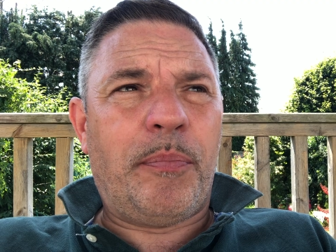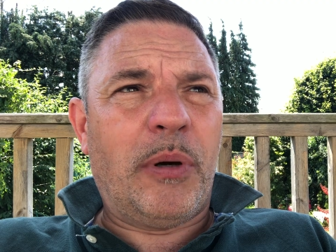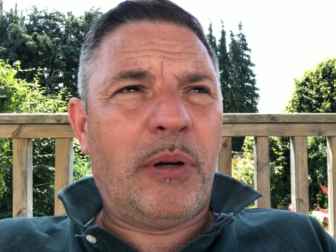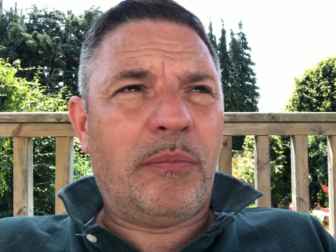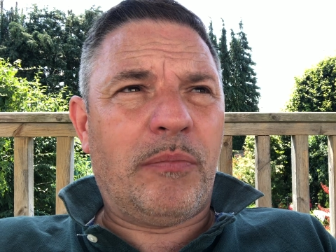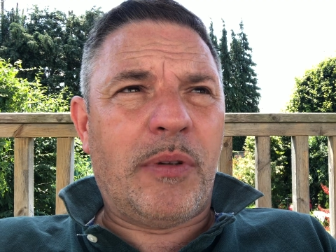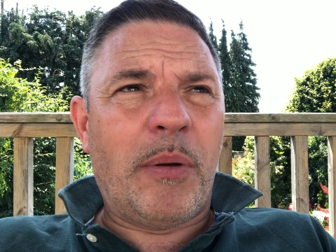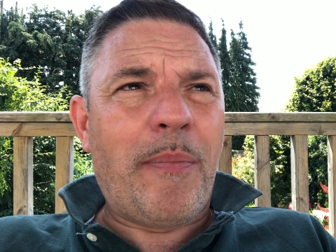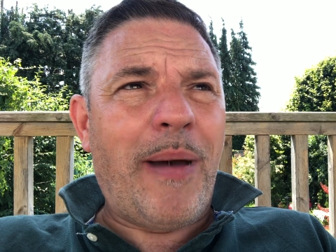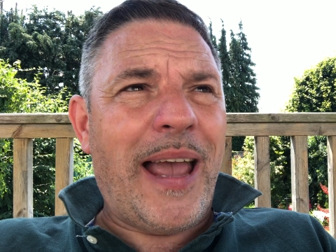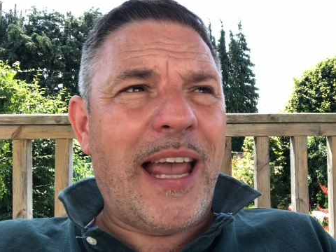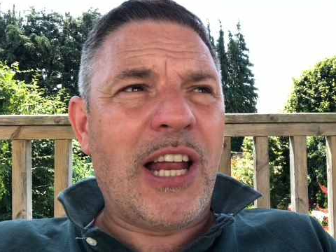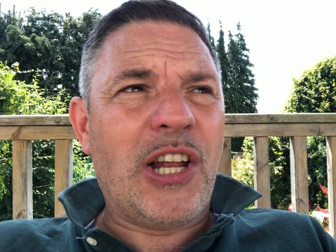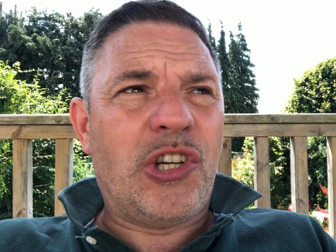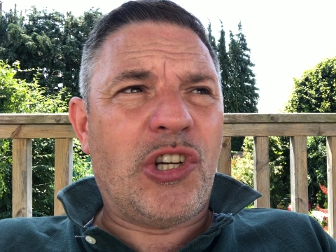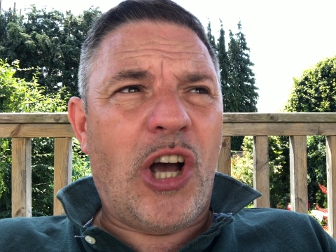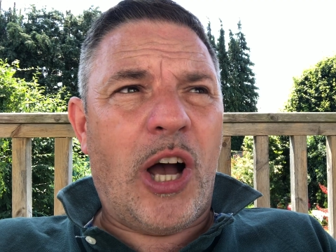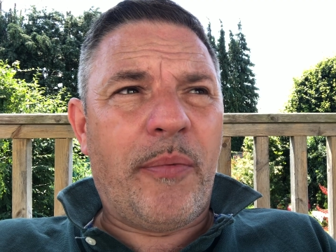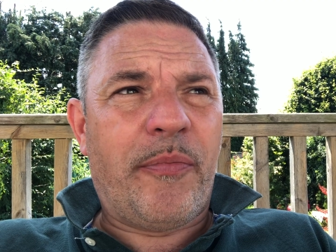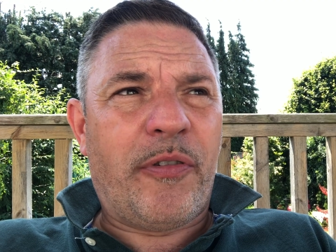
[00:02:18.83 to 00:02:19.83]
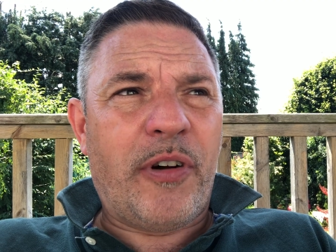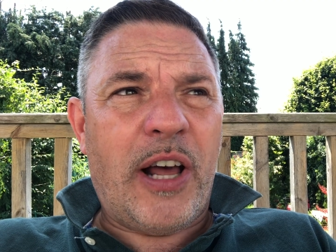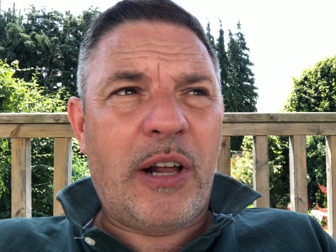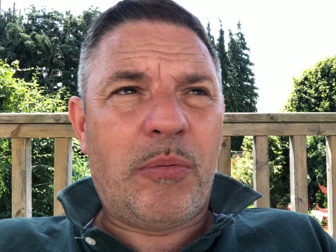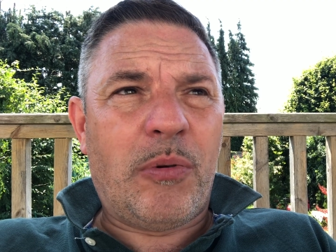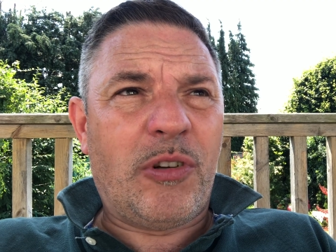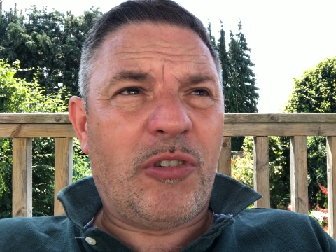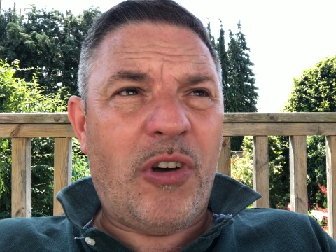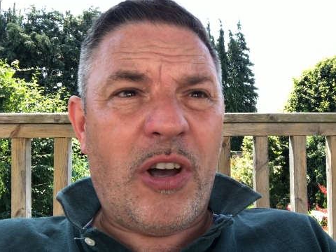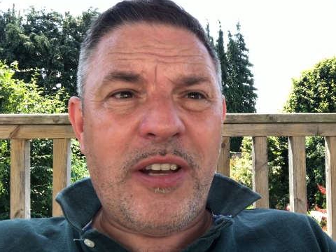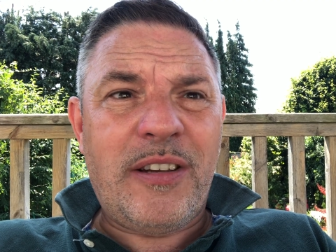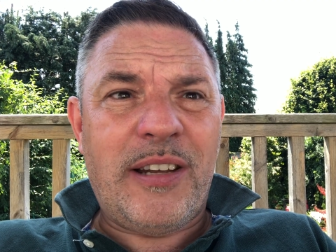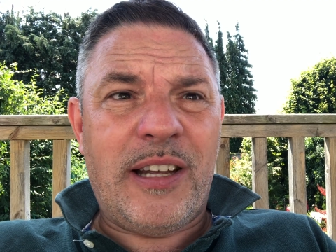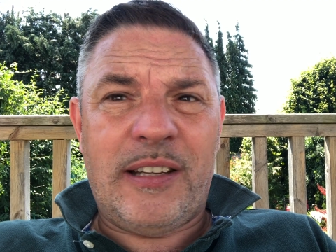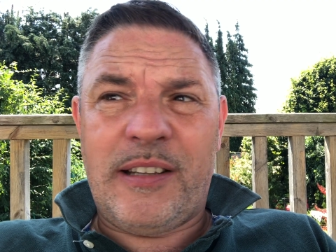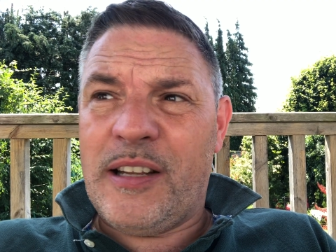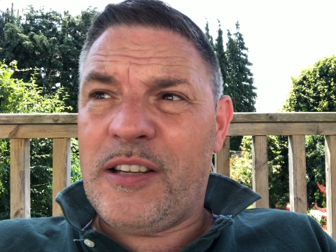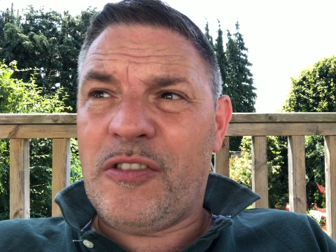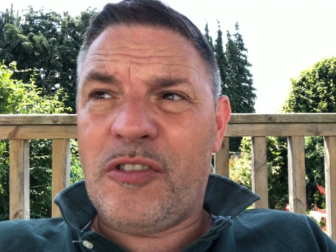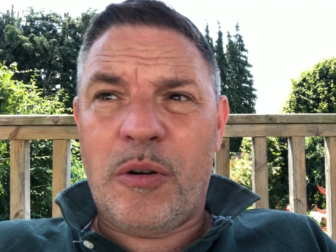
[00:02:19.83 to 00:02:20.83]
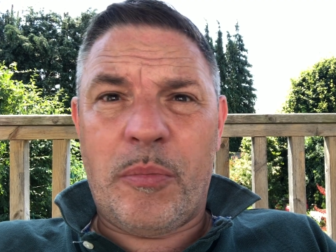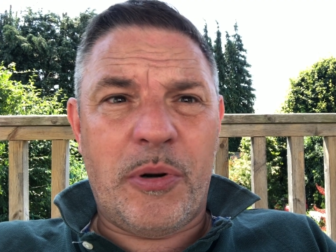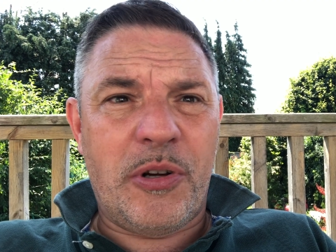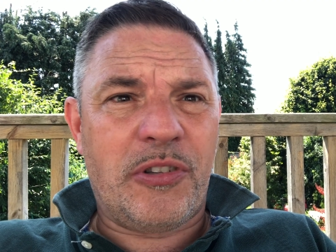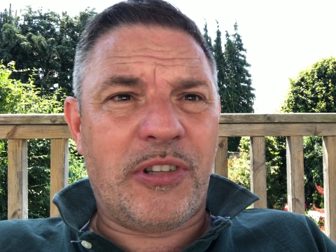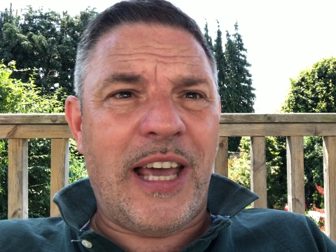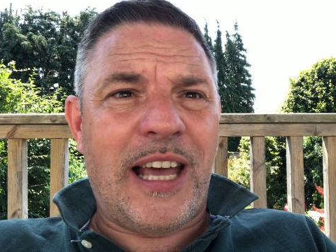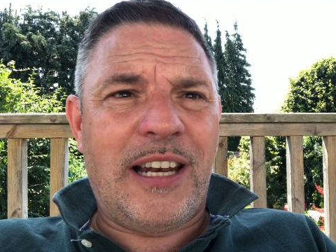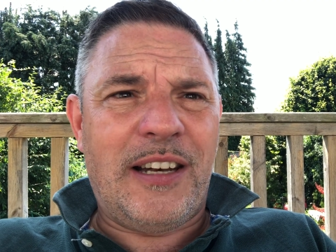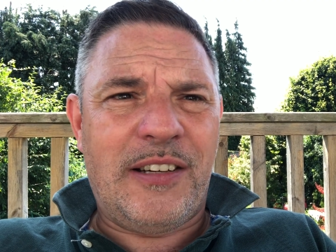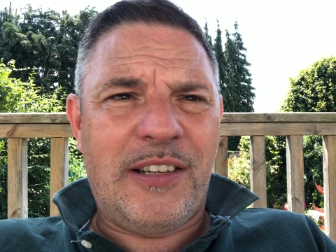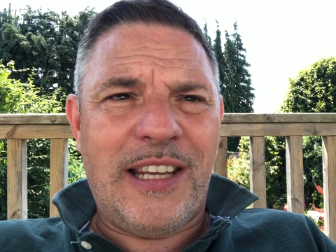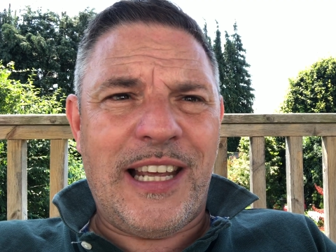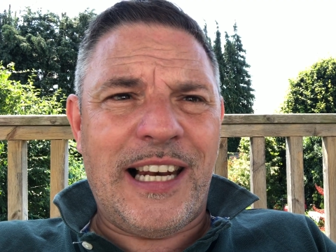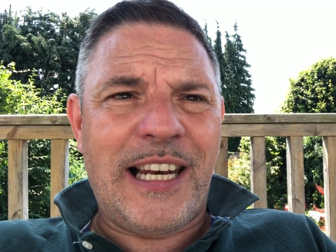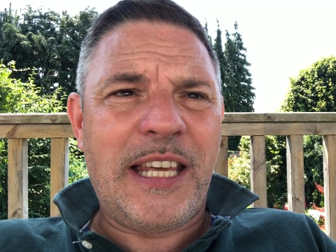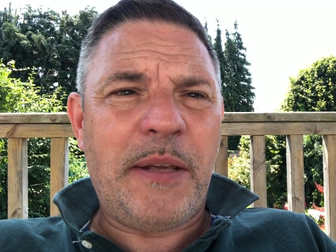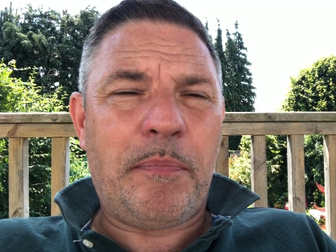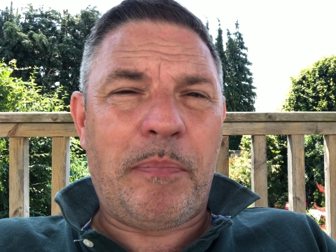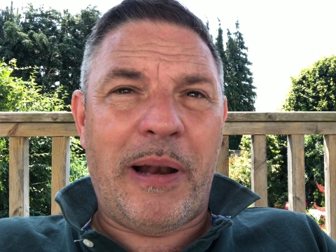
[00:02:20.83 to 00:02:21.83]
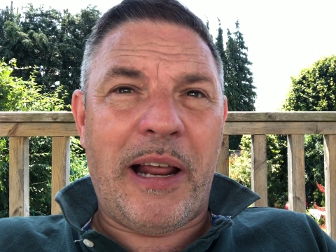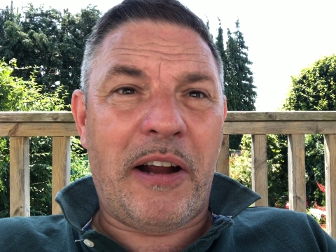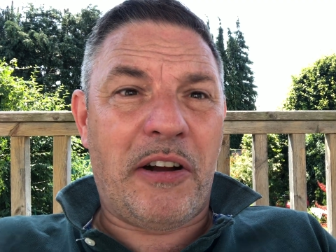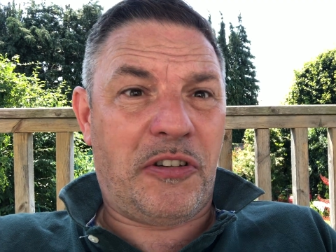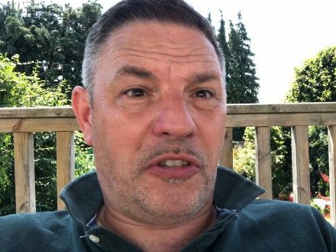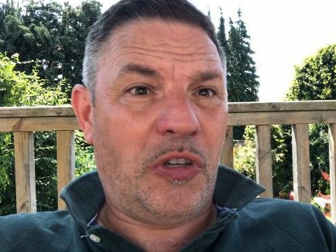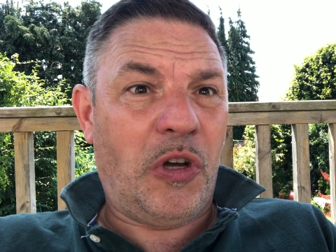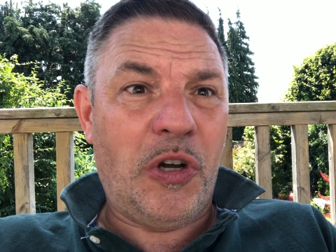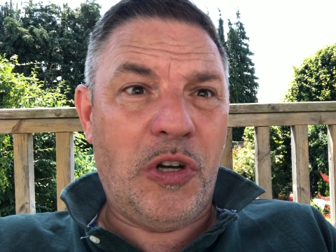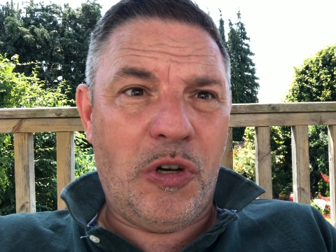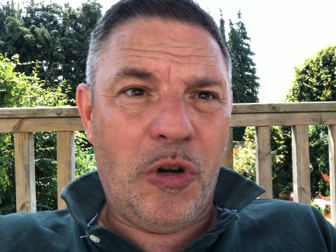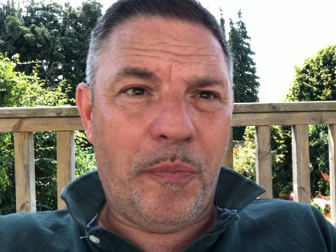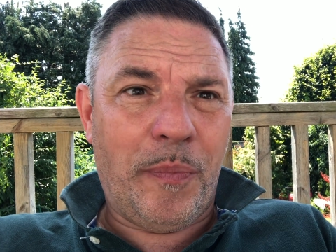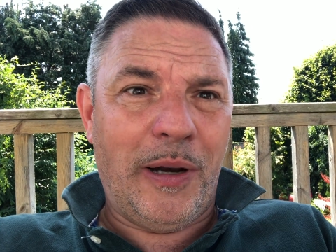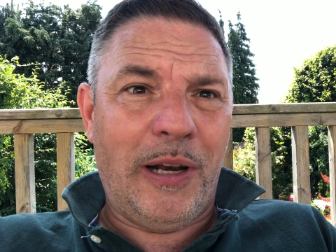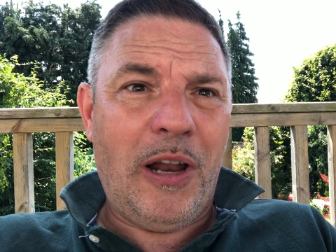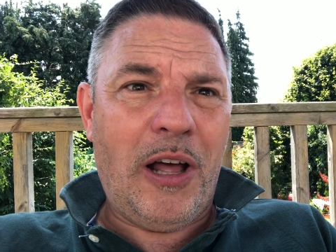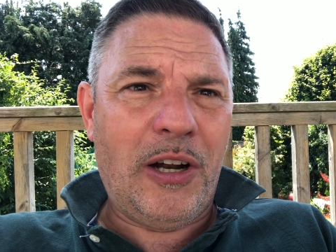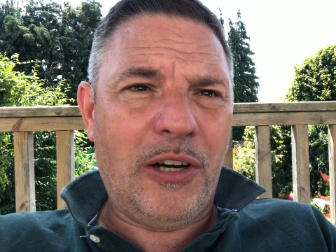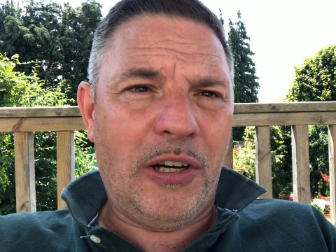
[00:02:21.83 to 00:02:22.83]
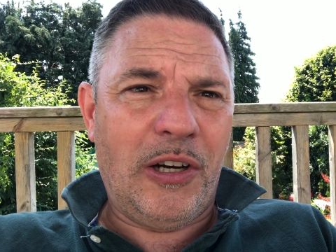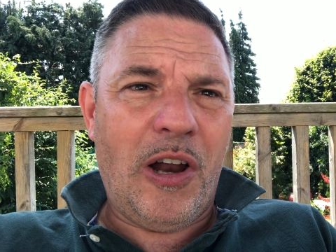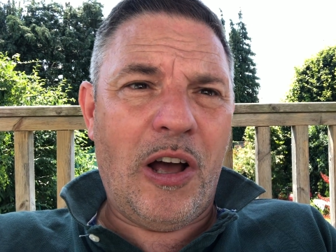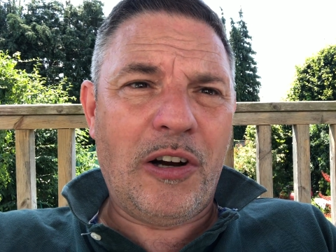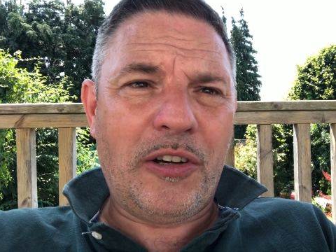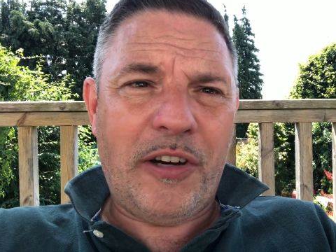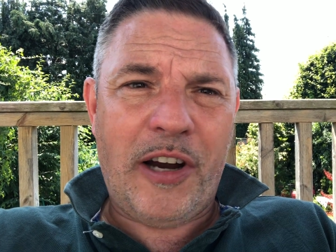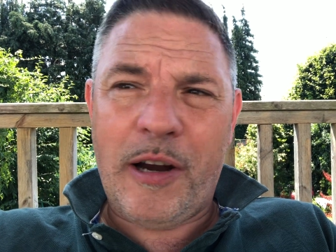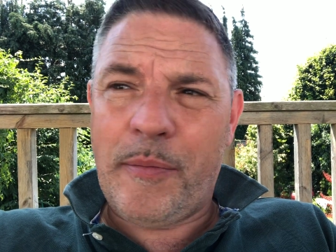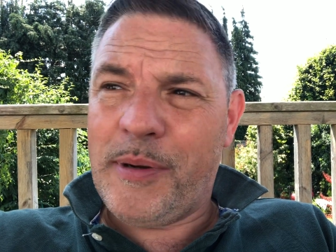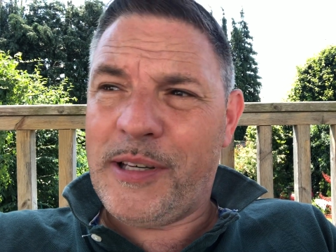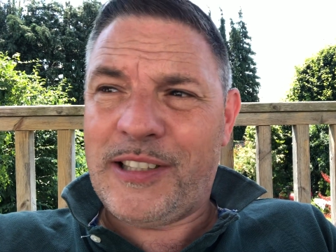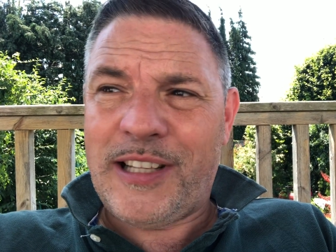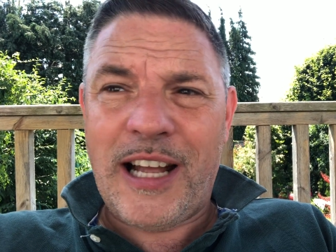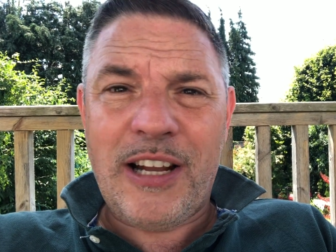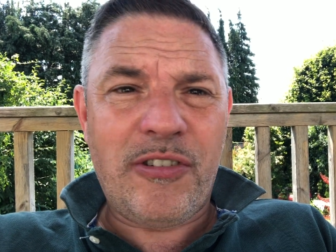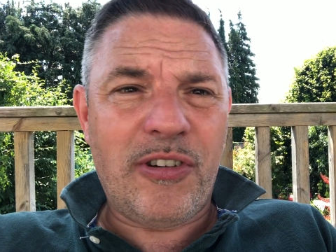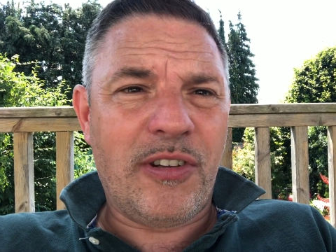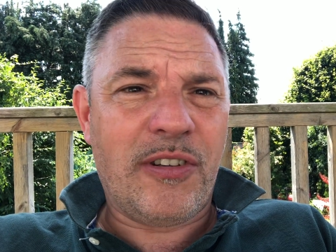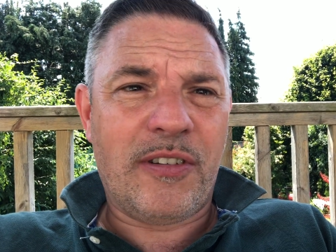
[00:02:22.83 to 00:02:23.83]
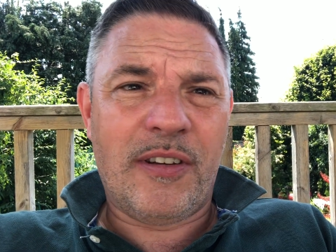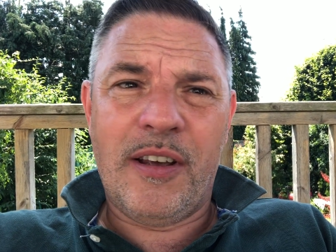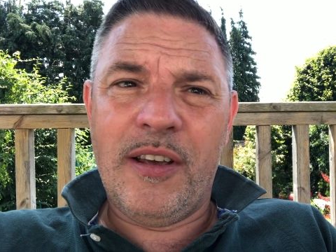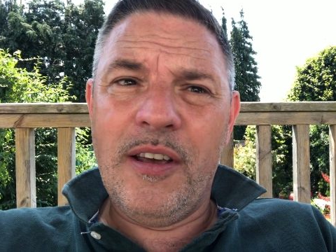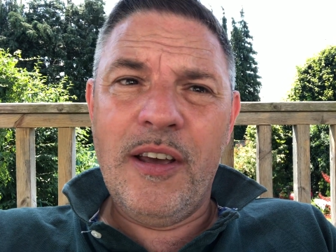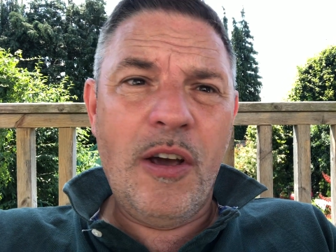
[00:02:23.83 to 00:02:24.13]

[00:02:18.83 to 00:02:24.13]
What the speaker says: But the main job for Edwards, I think, this summer is getting the elite players signed up on long-term extensions.